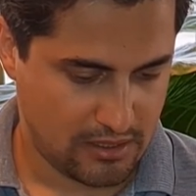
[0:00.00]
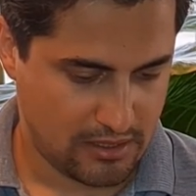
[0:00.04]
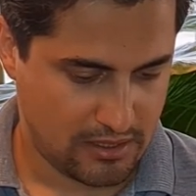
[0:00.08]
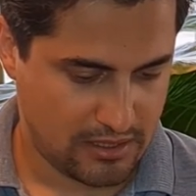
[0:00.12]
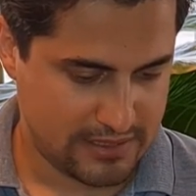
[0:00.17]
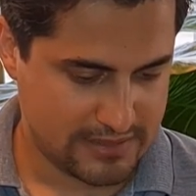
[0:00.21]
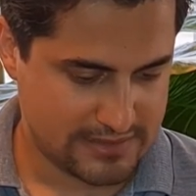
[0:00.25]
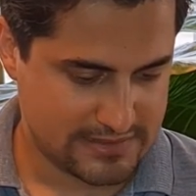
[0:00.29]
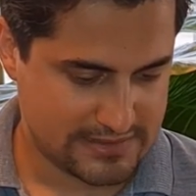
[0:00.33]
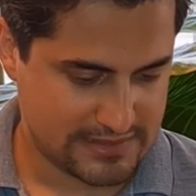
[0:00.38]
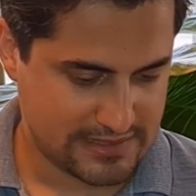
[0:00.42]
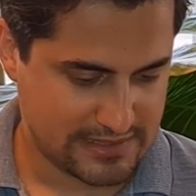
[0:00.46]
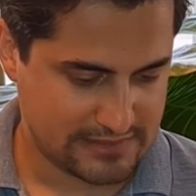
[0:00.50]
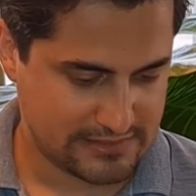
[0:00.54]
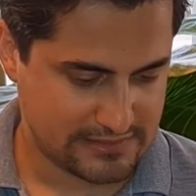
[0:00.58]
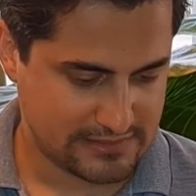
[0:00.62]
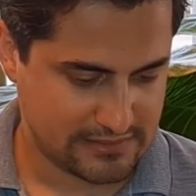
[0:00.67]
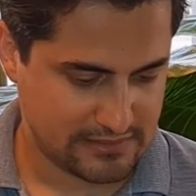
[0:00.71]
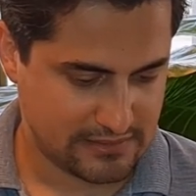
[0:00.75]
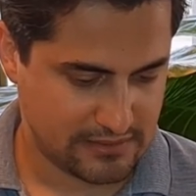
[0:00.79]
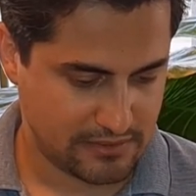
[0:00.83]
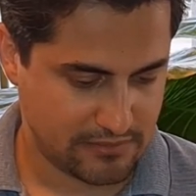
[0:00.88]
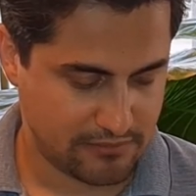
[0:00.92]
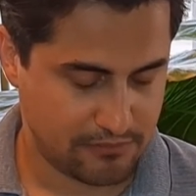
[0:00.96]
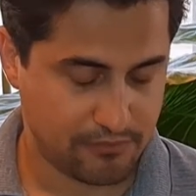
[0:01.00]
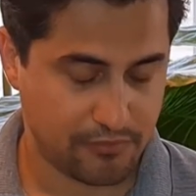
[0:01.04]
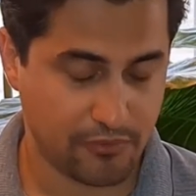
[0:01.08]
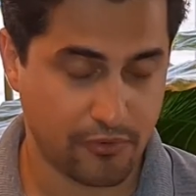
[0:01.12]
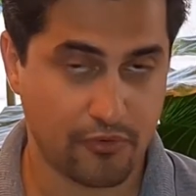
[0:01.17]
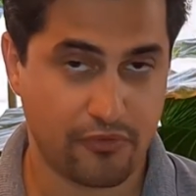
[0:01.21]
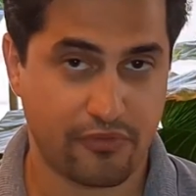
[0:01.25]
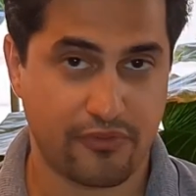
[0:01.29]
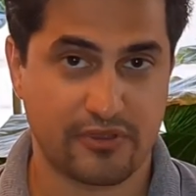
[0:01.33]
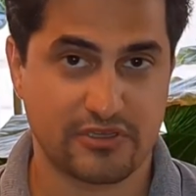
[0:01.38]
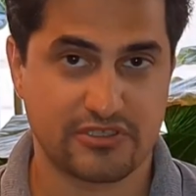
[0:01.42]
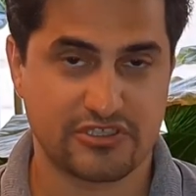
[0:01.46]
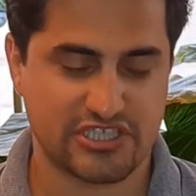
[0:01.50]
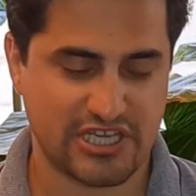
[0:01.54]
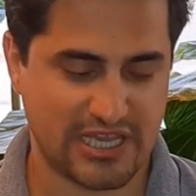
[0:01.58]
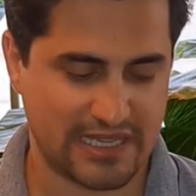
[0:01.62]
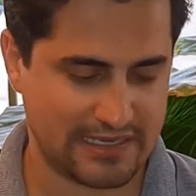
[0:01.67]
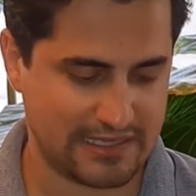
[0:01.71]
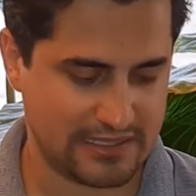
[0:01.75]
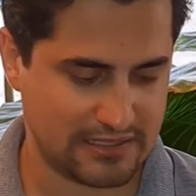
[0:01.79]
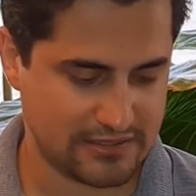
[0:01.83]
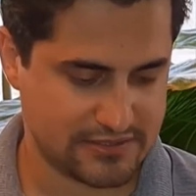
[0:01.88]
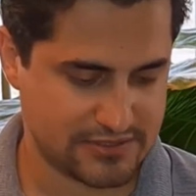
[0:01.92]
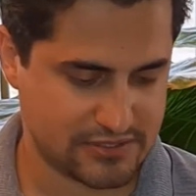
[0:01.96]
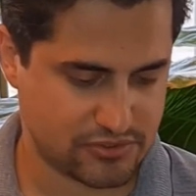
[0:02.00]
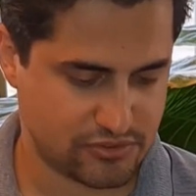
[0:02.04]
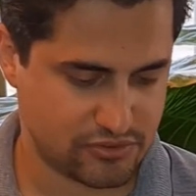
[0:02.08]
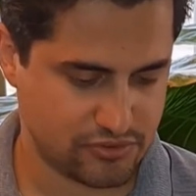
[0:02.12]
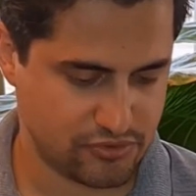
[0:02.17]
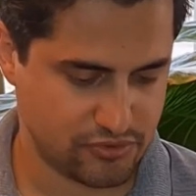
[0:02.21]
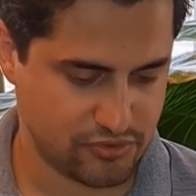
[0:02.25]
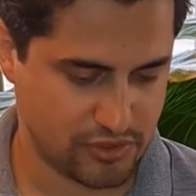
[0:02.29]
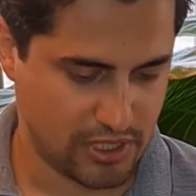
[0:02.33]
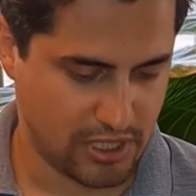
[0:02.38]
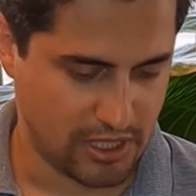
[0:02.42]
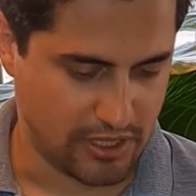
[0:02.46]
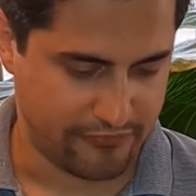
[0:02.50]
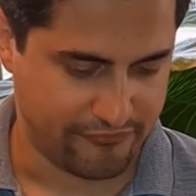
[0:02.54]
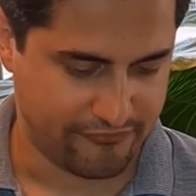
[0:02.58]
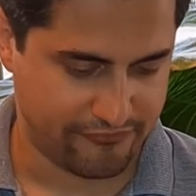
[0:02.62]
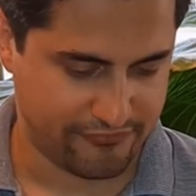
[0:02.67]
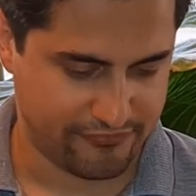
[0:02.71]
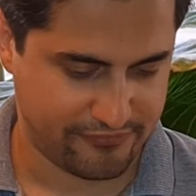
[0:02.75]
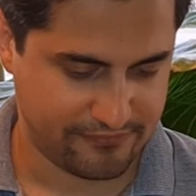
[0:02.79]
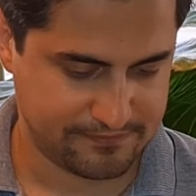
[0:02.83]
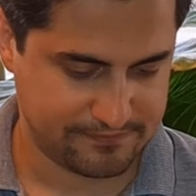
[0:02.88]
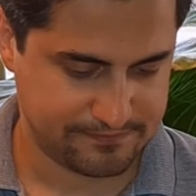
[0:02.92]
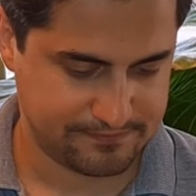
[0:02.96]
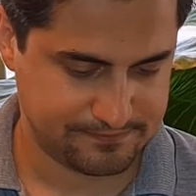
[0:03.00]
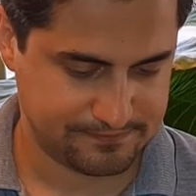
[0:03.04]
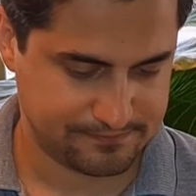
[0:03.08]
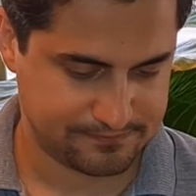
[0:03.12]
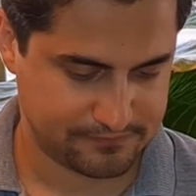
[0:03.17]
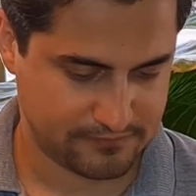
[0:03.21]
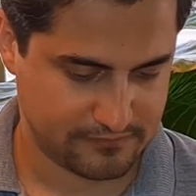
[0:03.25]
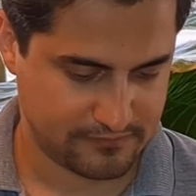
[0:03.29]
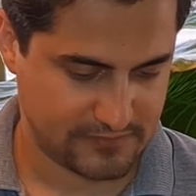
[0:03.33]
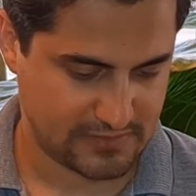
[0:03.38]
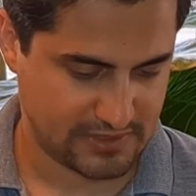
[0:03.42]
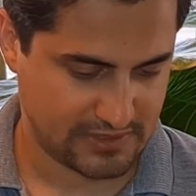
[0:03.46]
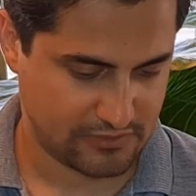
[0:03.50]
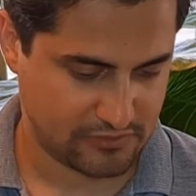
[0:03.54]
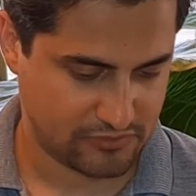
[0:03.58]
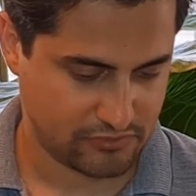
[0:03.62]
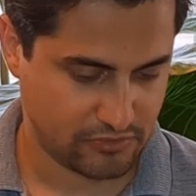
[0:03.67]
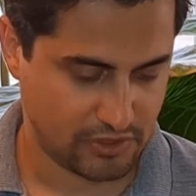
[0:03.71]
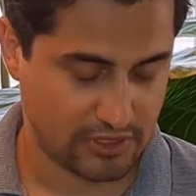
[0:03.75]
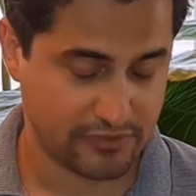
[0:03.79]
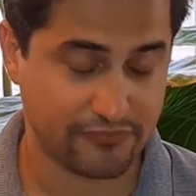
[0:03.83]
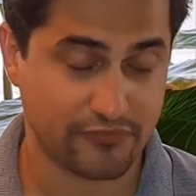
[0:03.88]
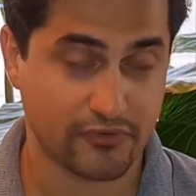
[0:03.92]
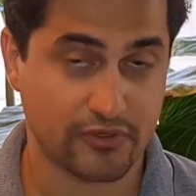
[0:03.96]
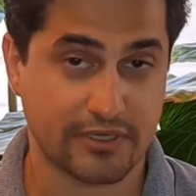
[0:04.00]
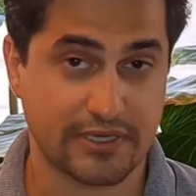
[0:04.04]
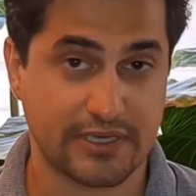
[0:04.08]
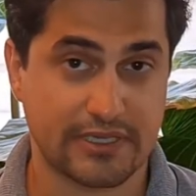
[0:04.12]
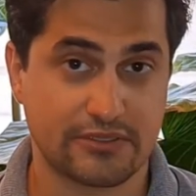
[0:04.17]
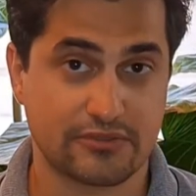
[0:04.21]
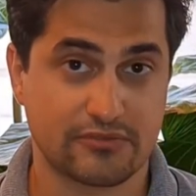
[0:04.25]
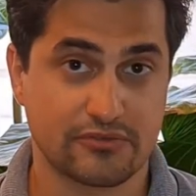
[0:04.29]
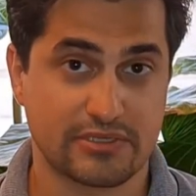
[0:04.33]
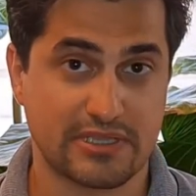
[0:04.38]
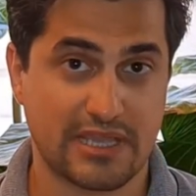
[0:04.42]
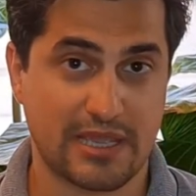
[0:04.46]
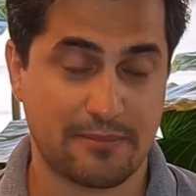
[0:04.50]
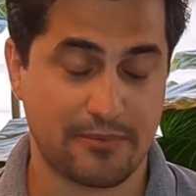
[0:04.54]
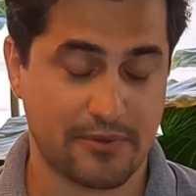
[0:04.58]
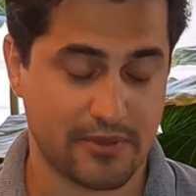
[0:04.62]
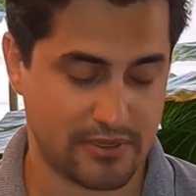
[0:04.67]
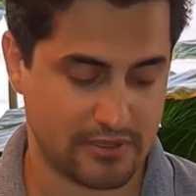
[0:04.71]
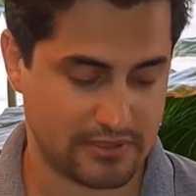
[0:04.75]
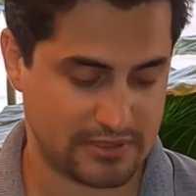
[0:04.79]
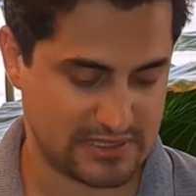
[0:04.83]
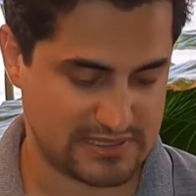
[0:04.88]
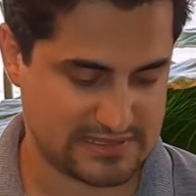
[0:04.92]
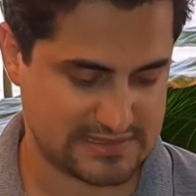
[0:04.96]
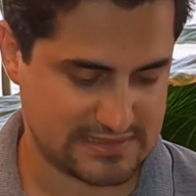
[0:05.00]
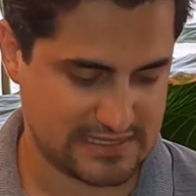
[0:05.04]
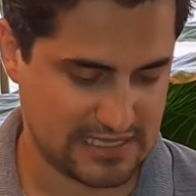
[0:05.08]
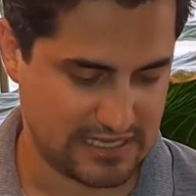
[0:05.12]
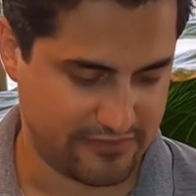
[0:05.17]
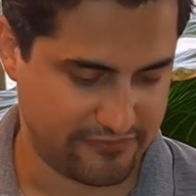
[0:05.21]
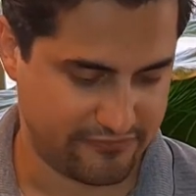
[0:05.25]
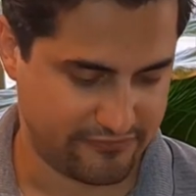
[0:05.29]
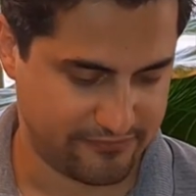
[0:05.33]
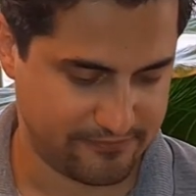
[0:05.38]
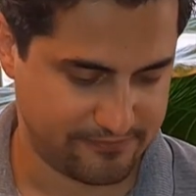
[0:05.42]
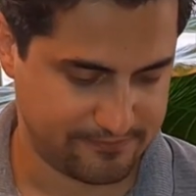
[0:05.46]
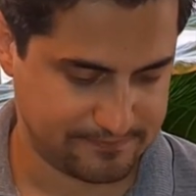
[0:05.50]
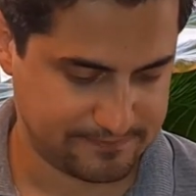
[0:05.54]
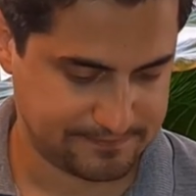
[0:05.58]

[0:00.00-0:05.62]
I set both channels to off. Do not forget to tap on save.